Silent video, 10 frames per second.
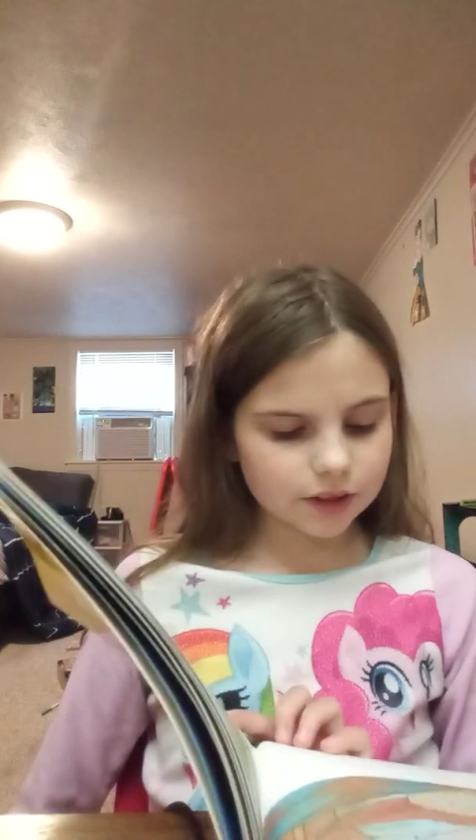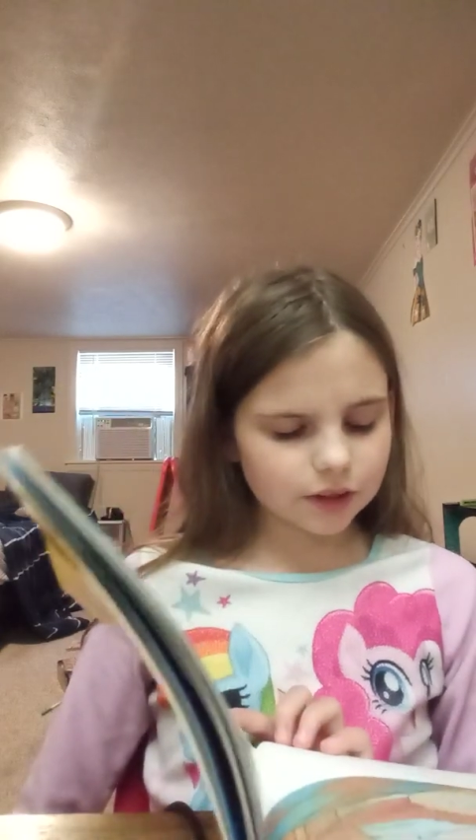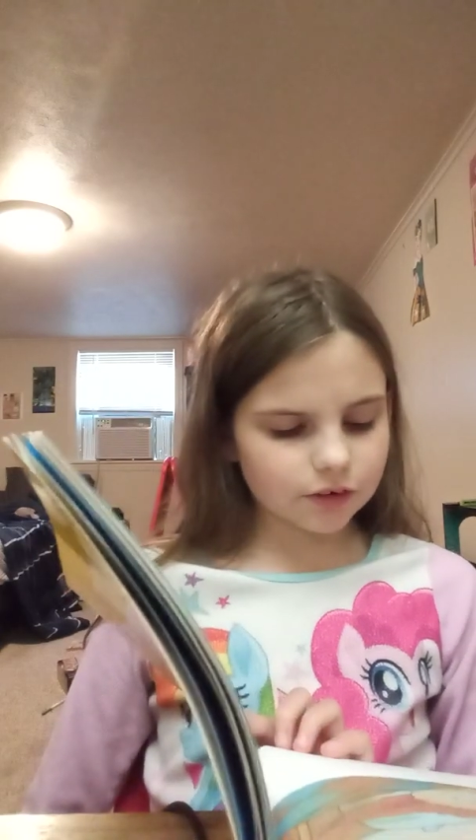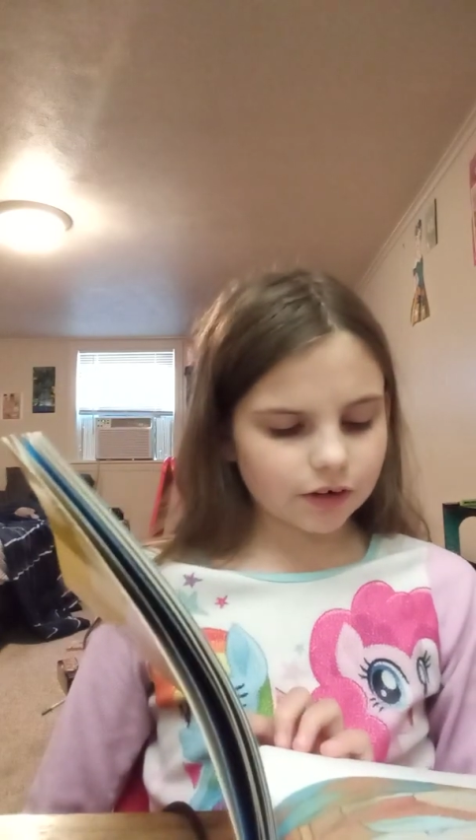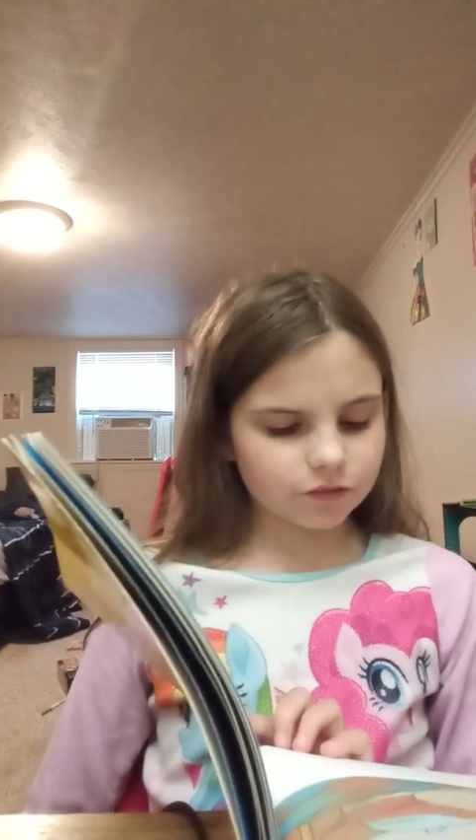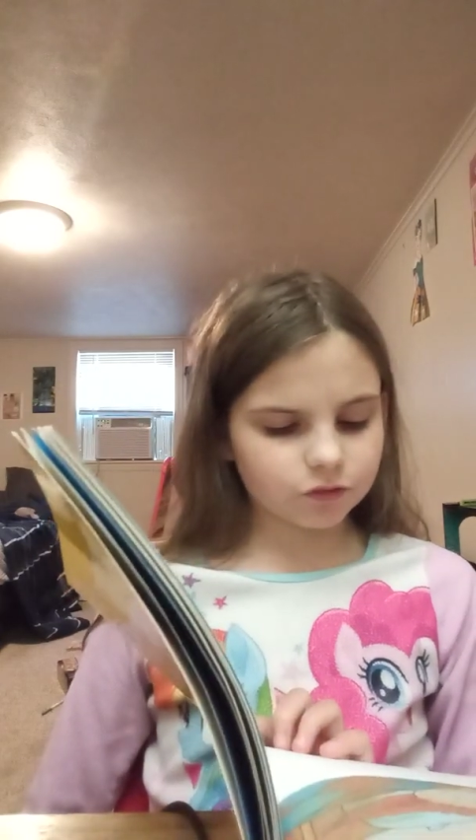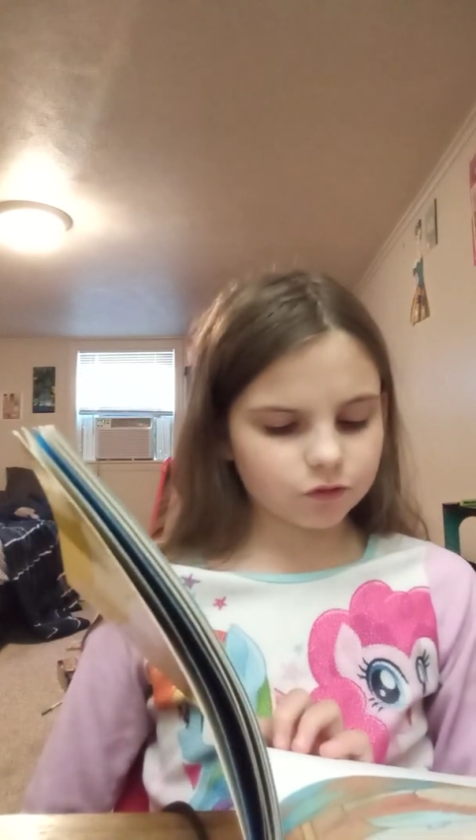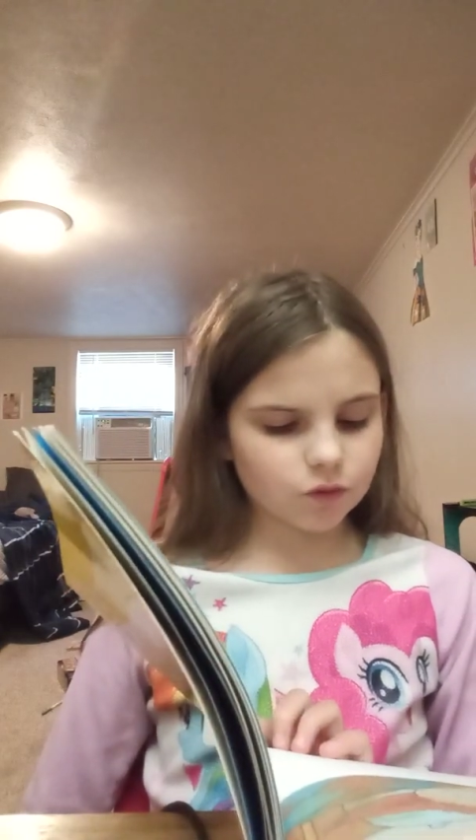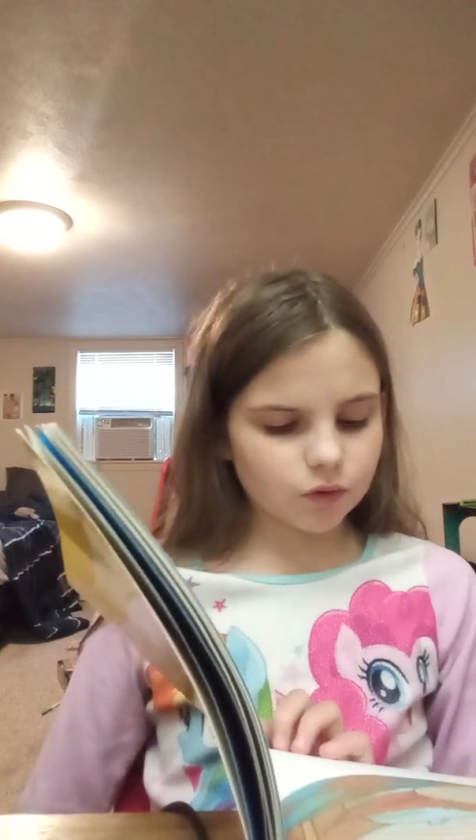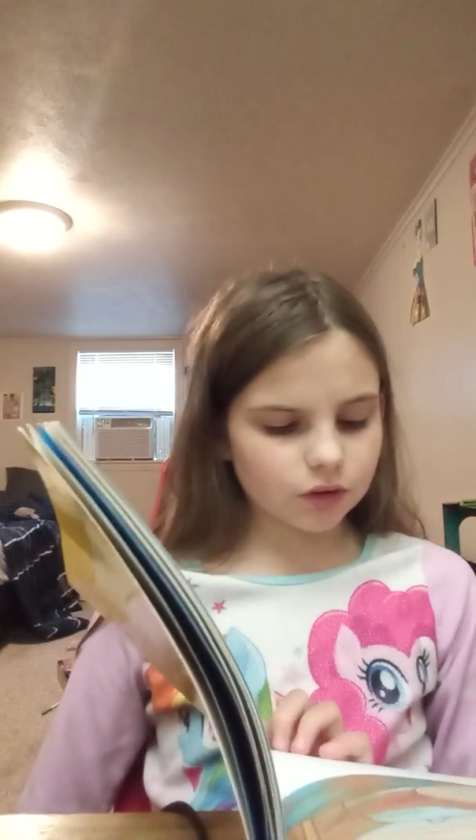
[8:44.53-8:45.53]
He cried
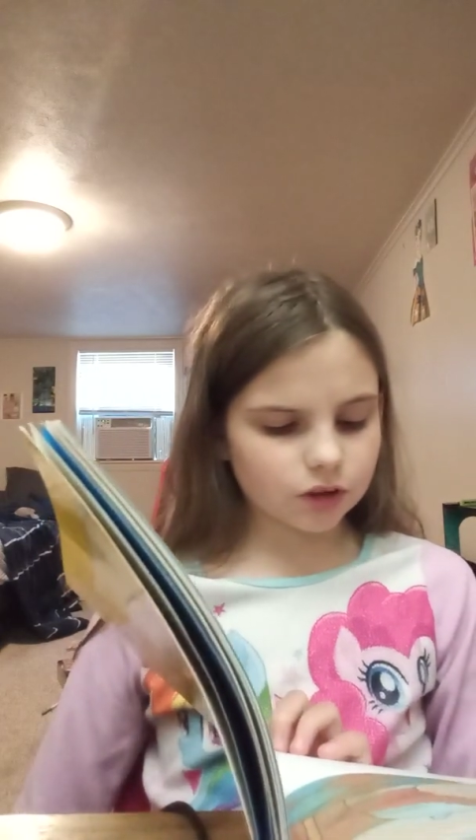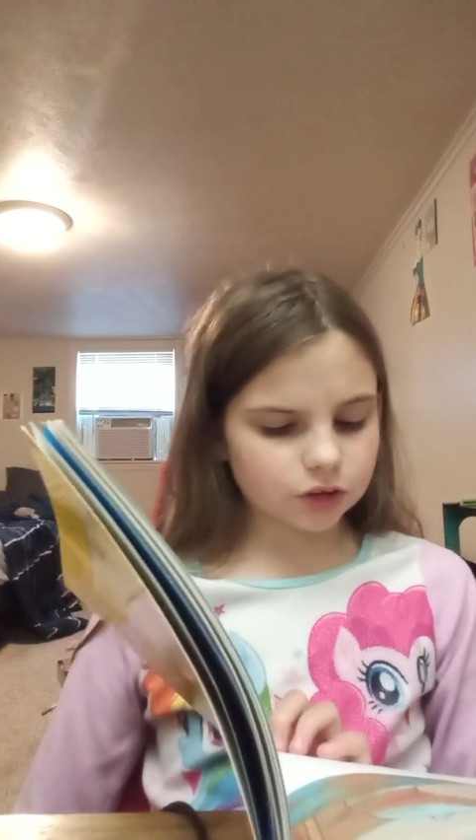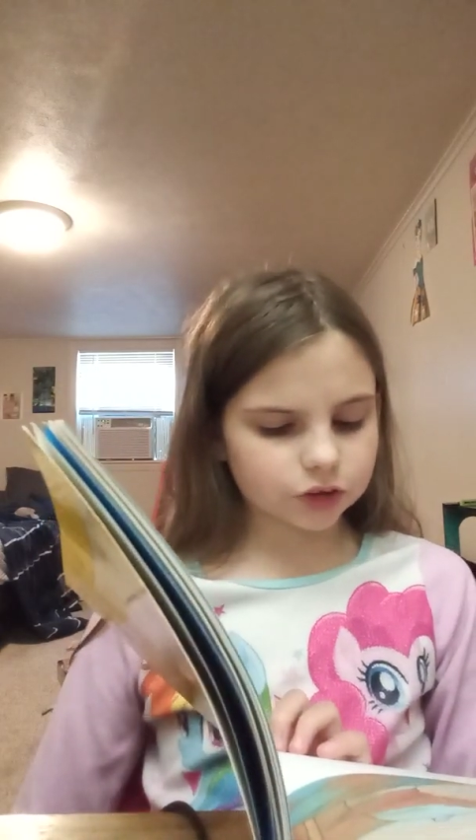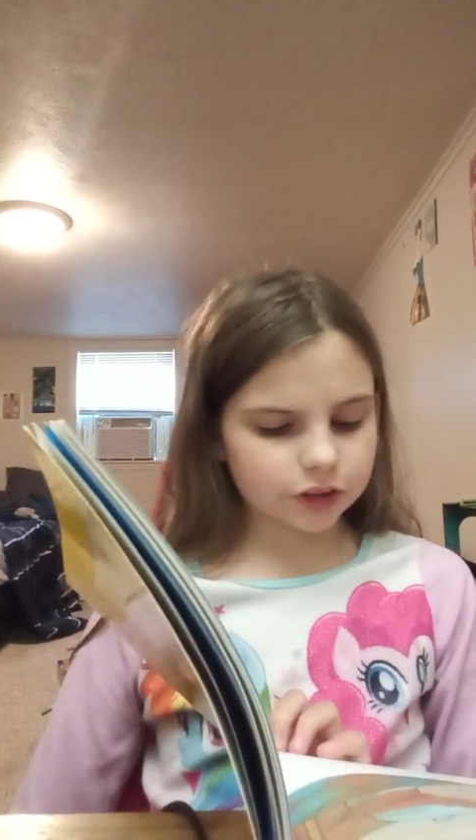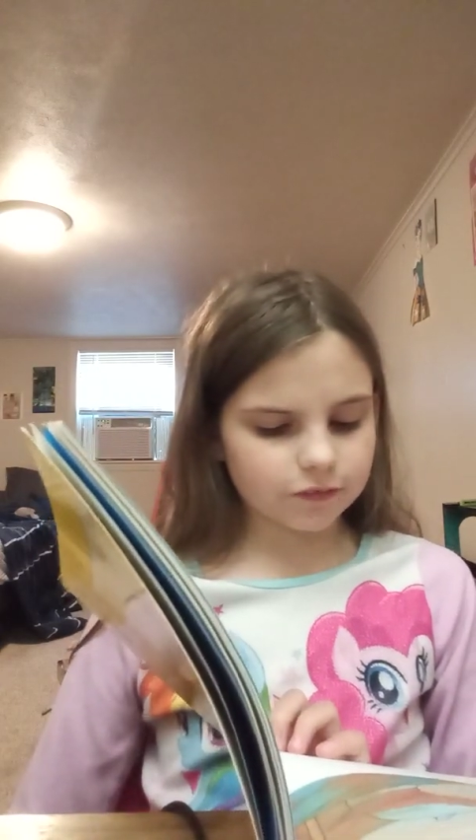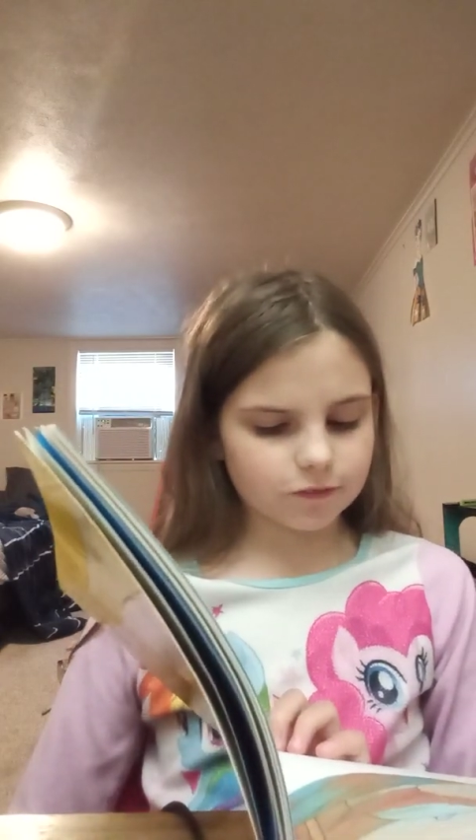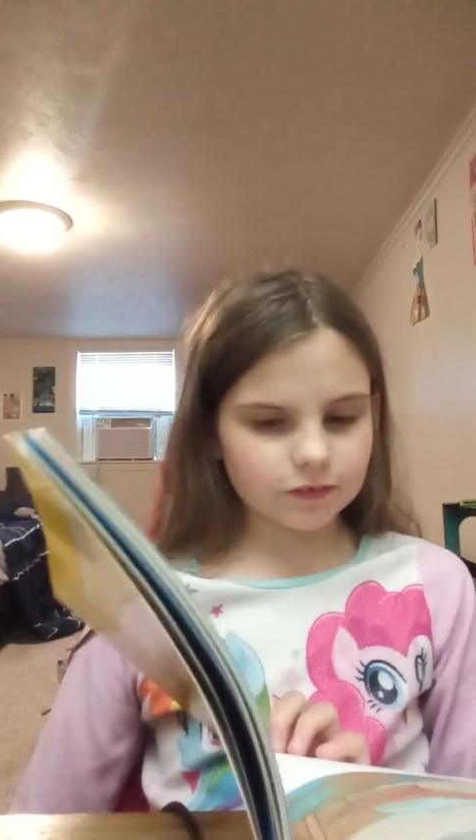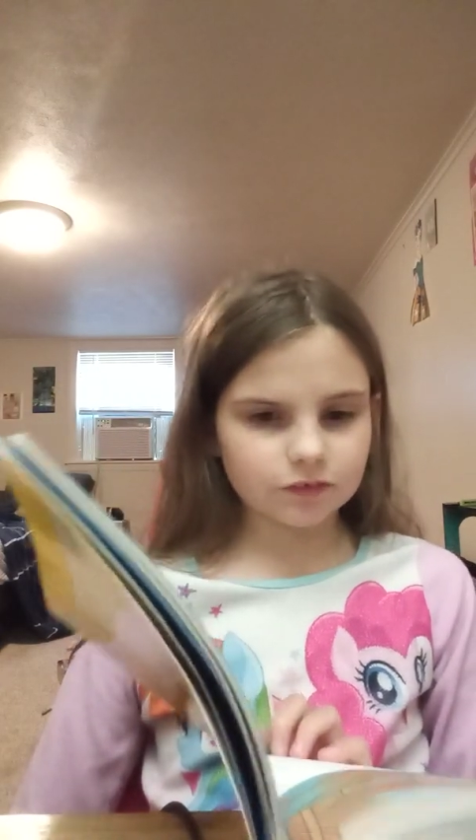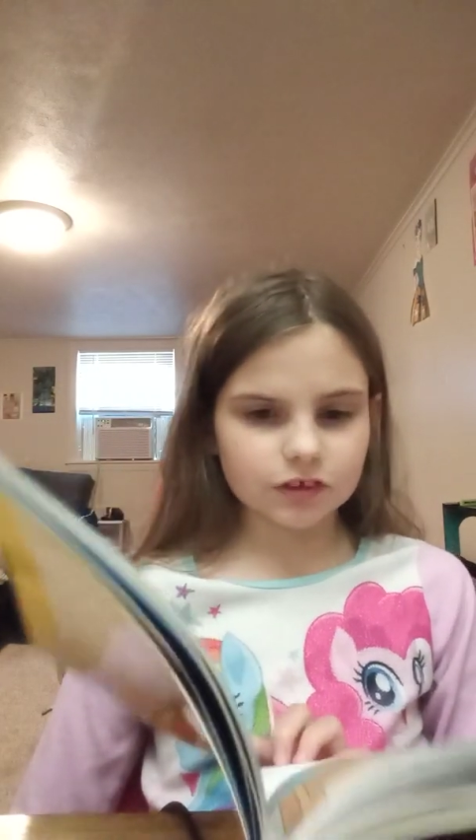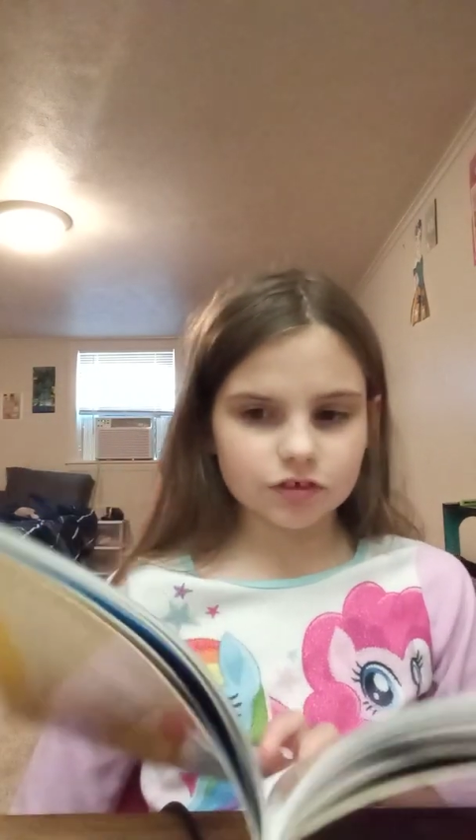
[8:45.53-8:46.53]

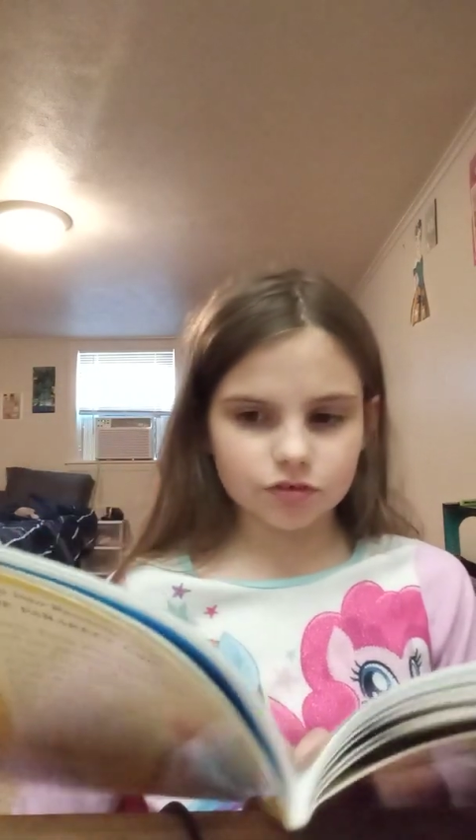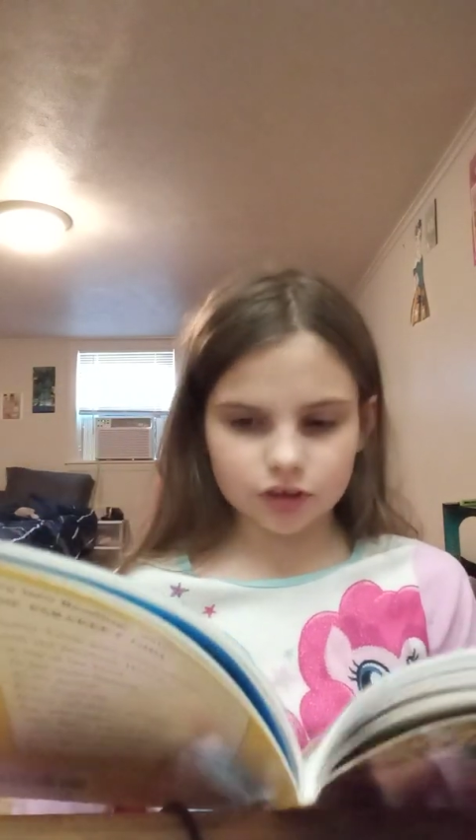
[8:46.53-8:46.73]
452